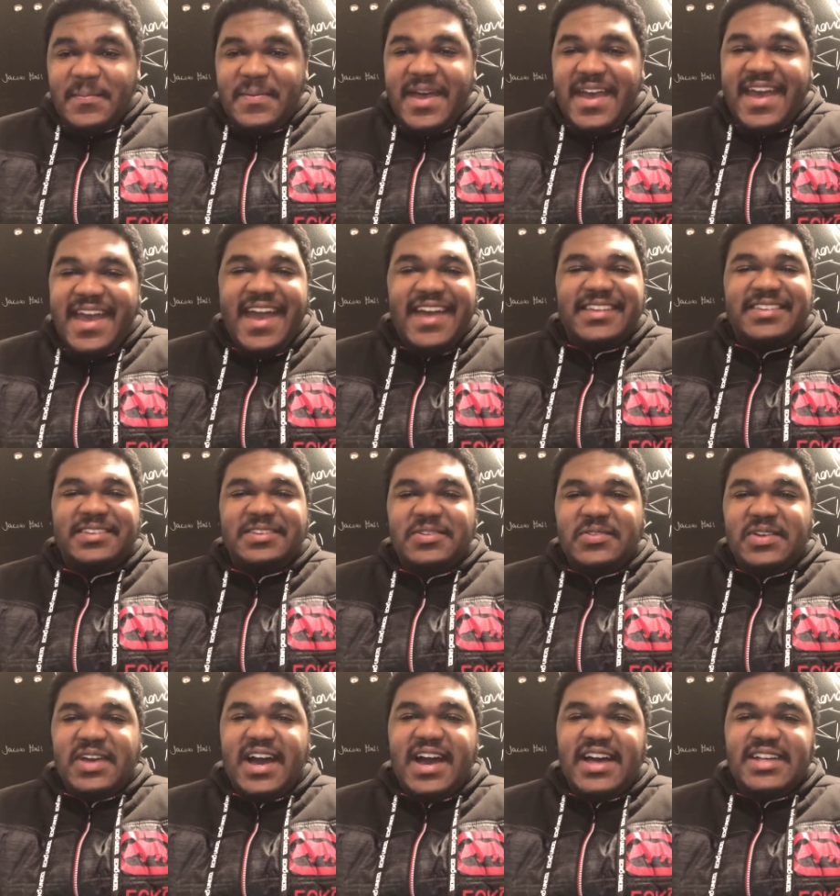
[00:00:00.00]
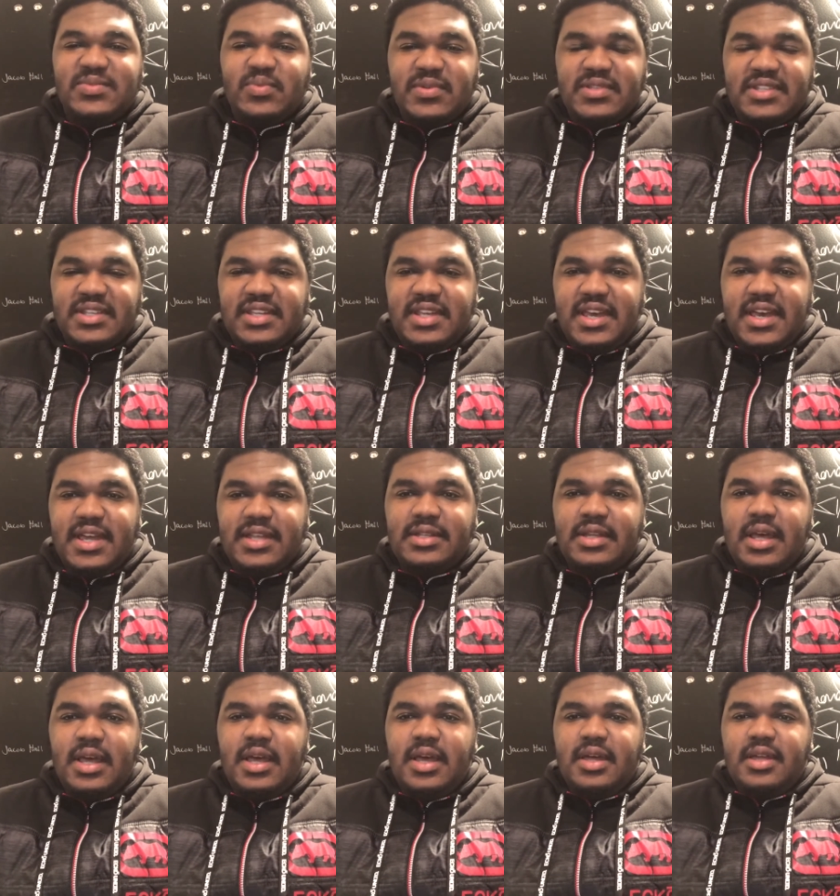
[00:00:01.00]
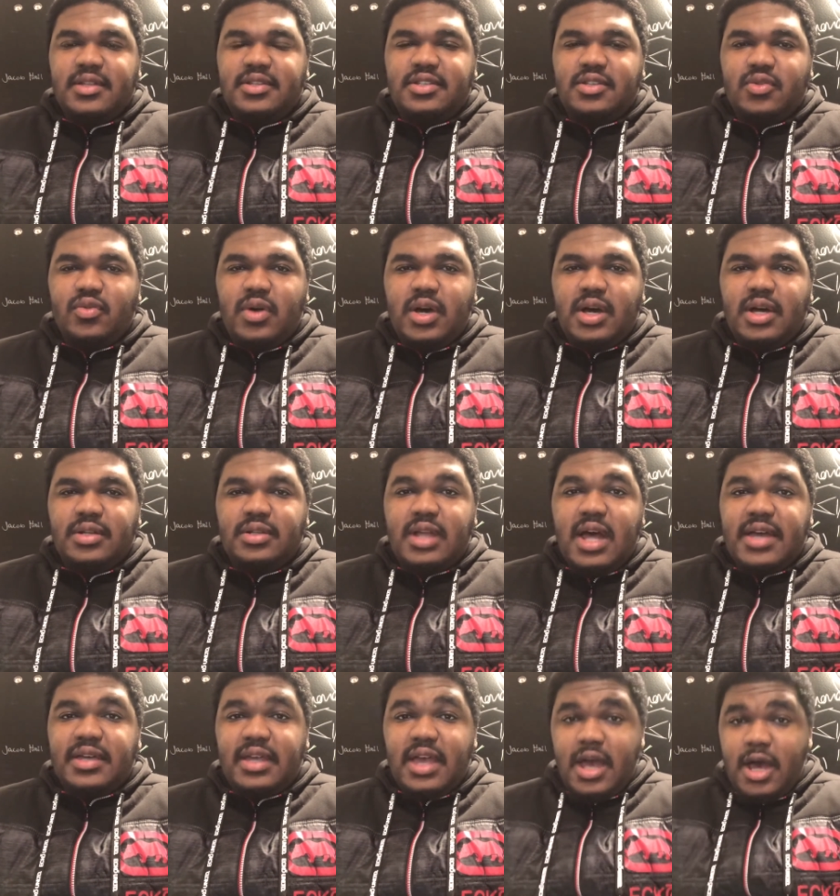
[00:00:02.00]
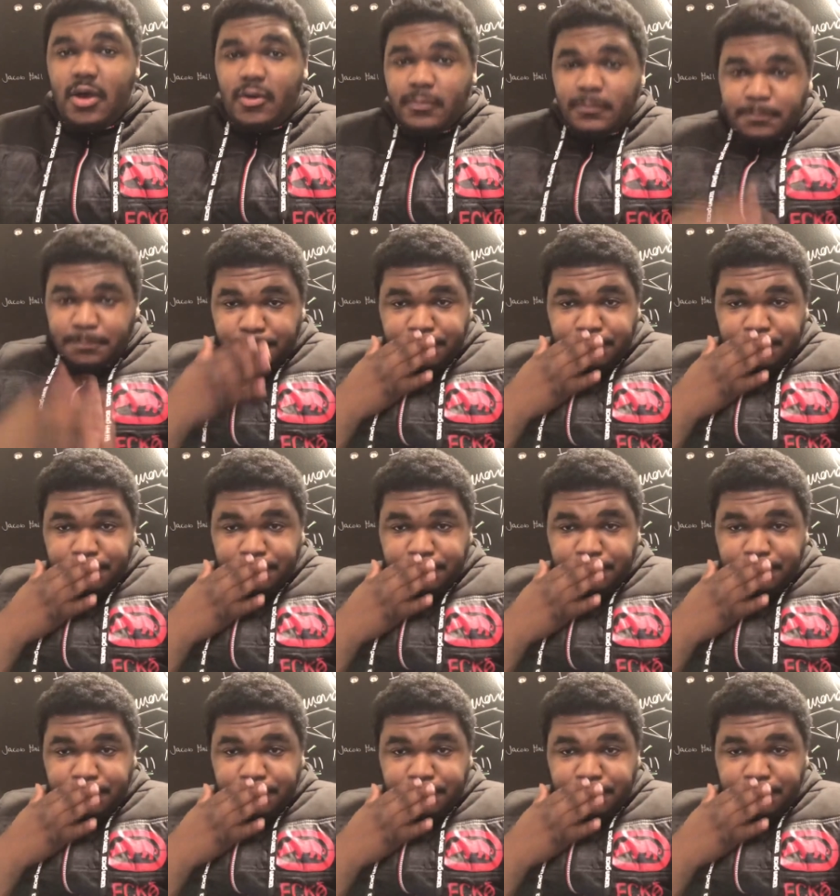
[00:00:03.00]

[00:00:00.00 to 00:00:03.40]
back to you guys once again to uh, knock out